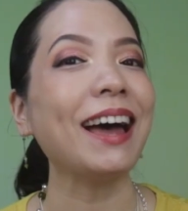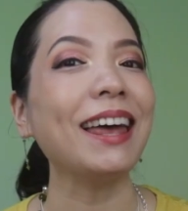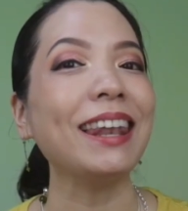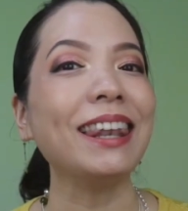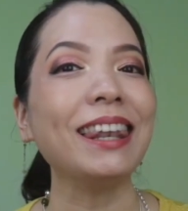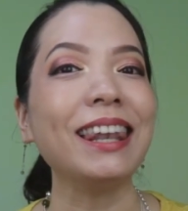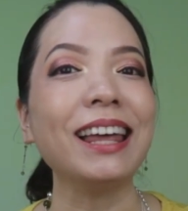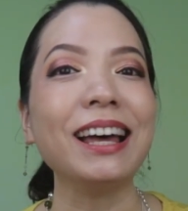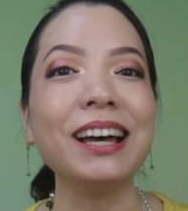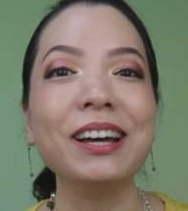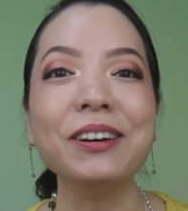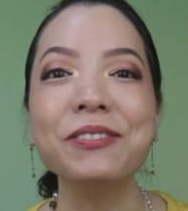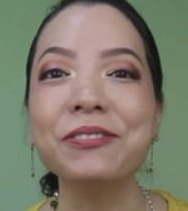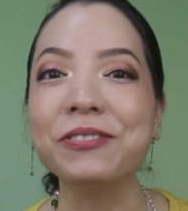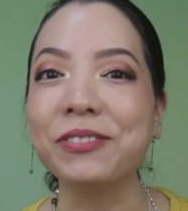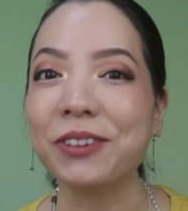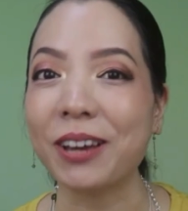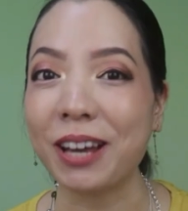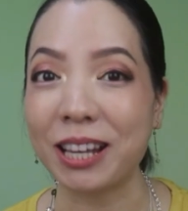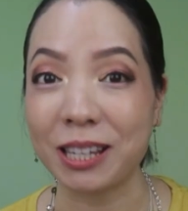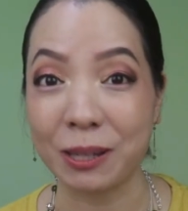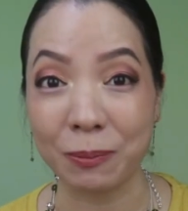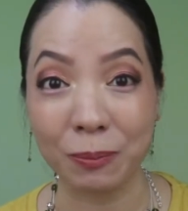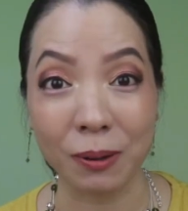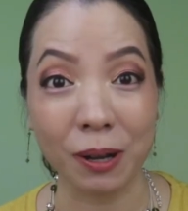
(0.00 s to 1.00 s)
I love
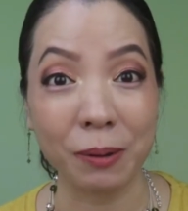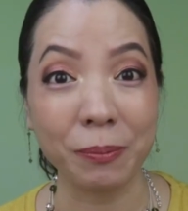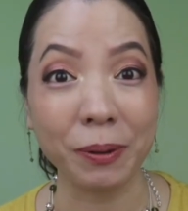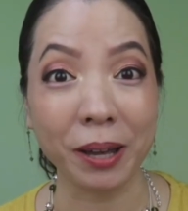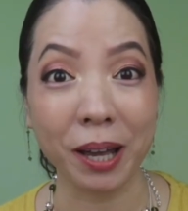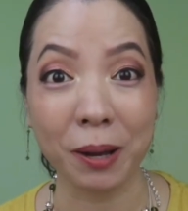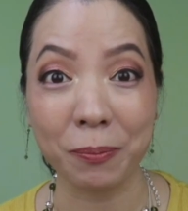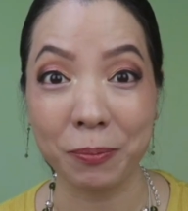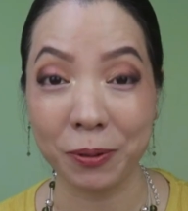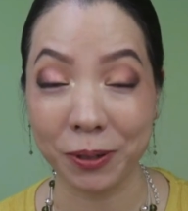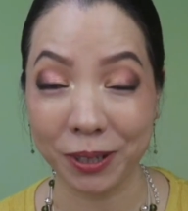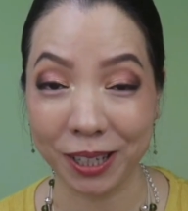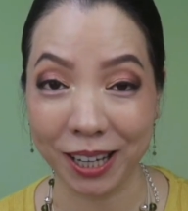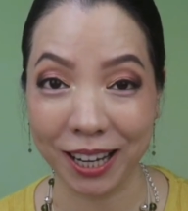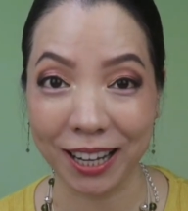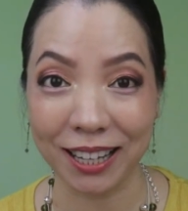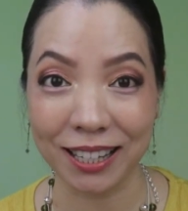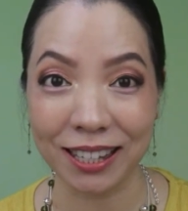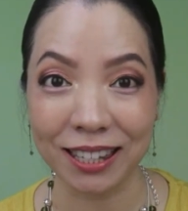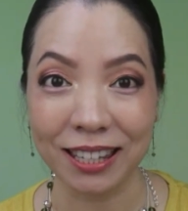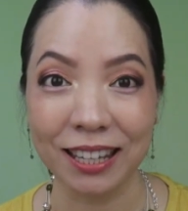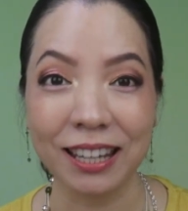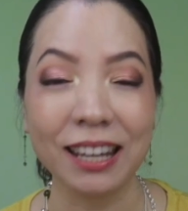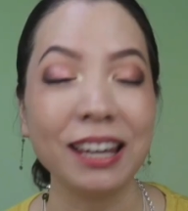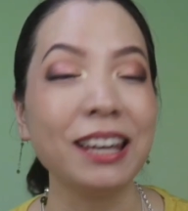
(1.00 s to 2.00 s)
to explore makeup
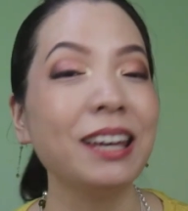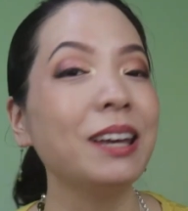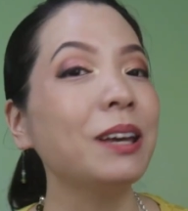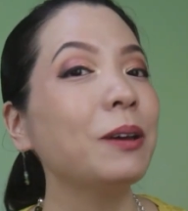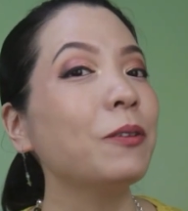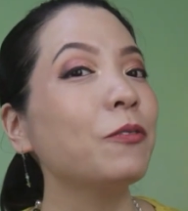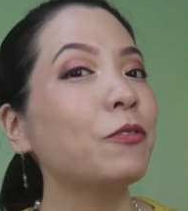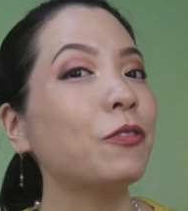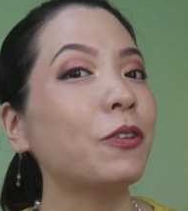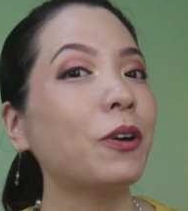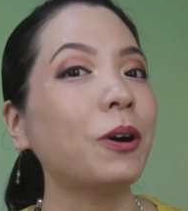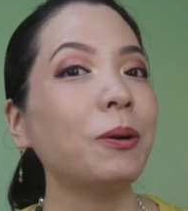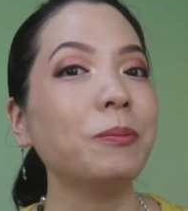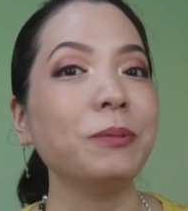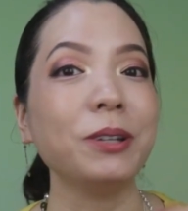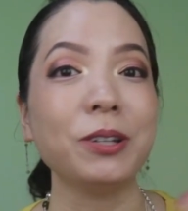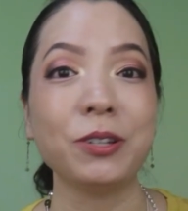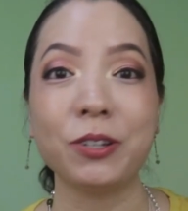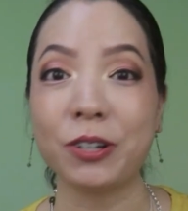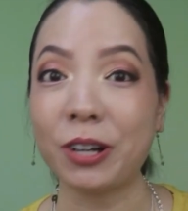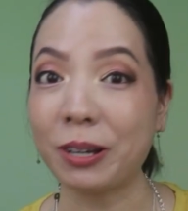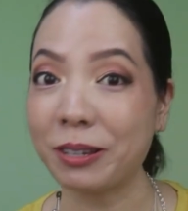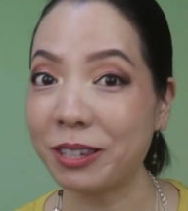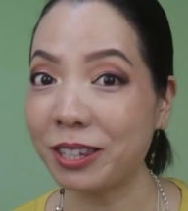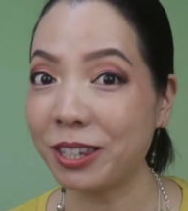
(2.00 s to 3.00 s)
products from
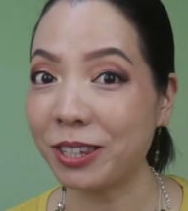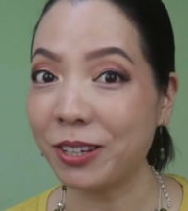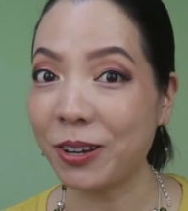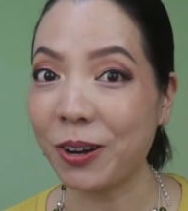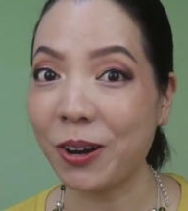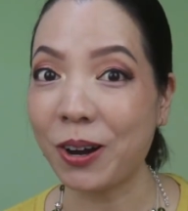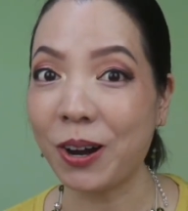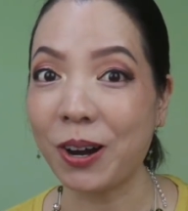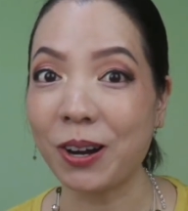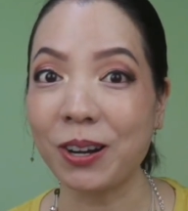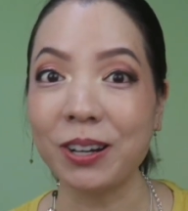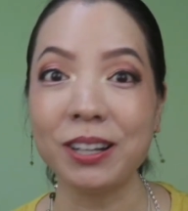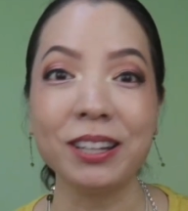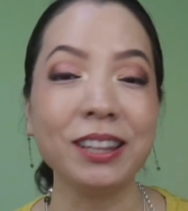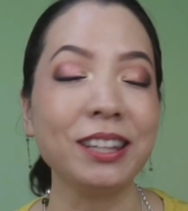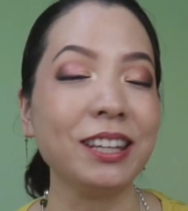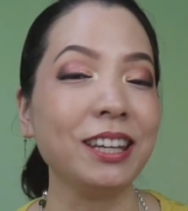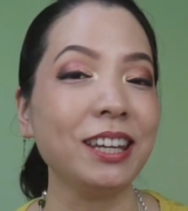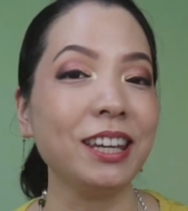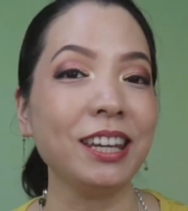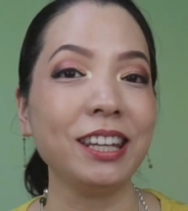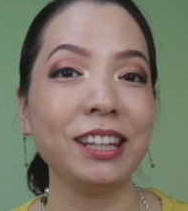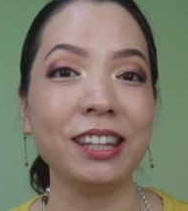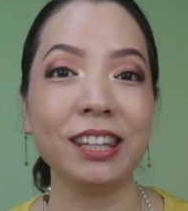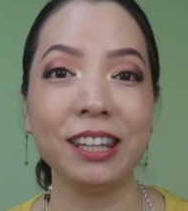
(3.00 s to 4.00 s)
the drugstore,
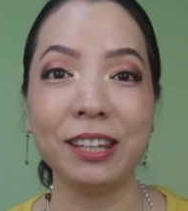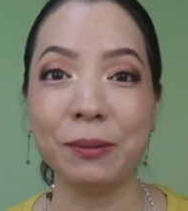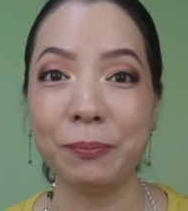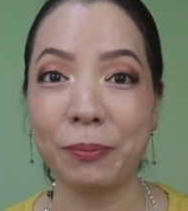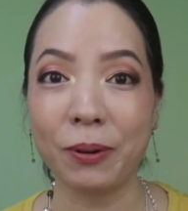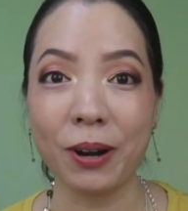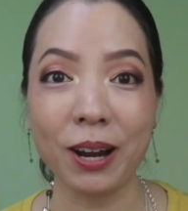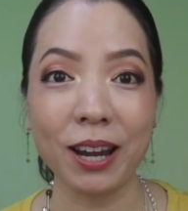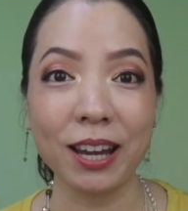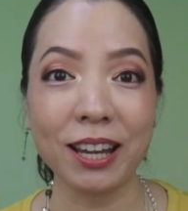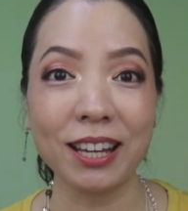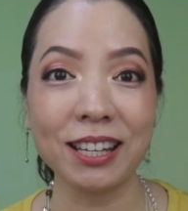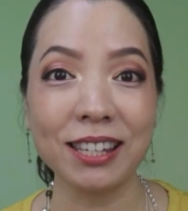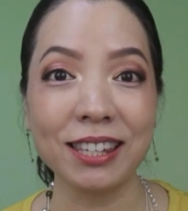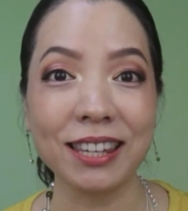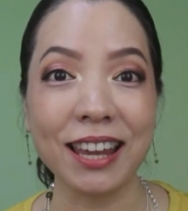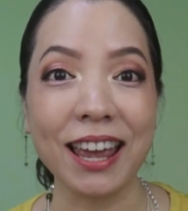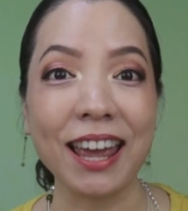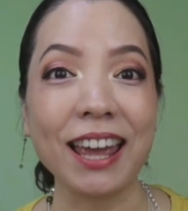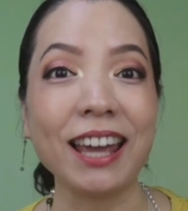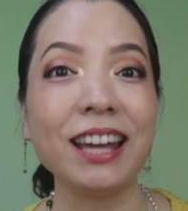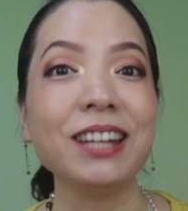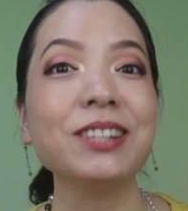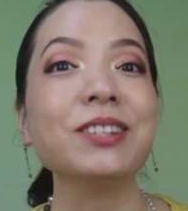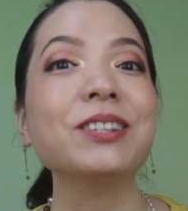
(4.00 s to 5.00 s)
the indie brands,
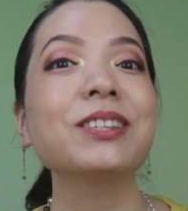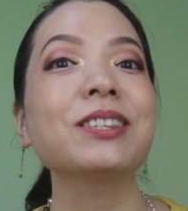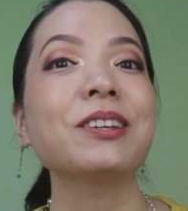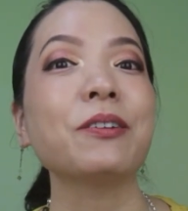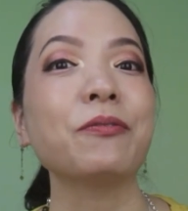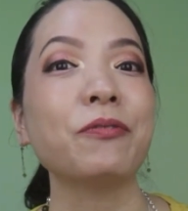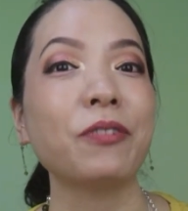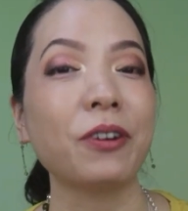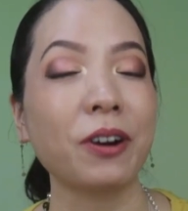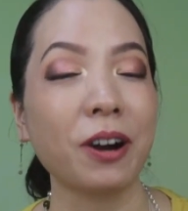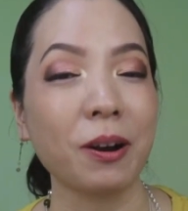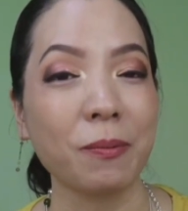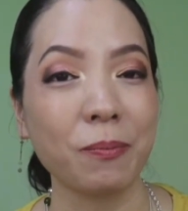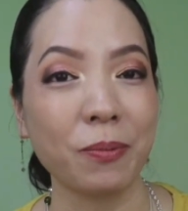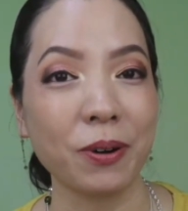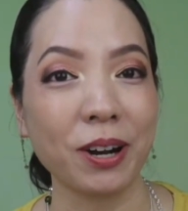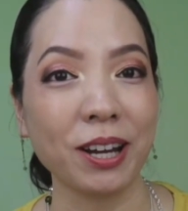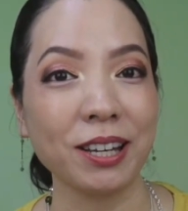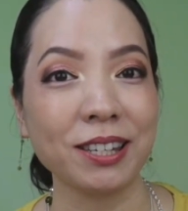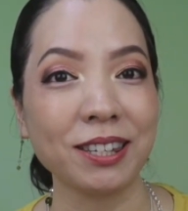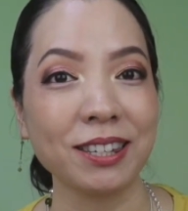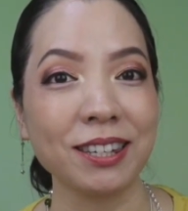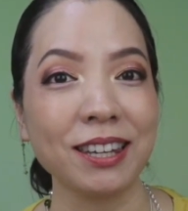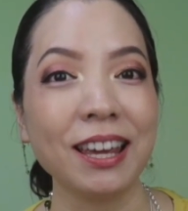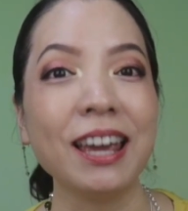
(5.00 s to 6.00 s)
and Sephora
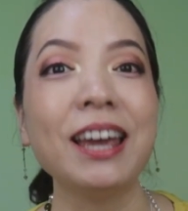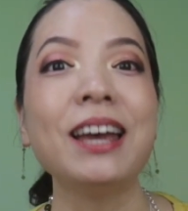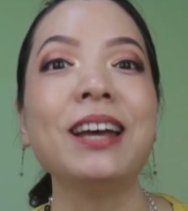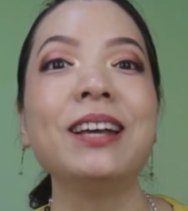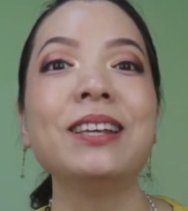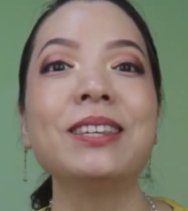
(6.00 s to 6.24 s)
brands.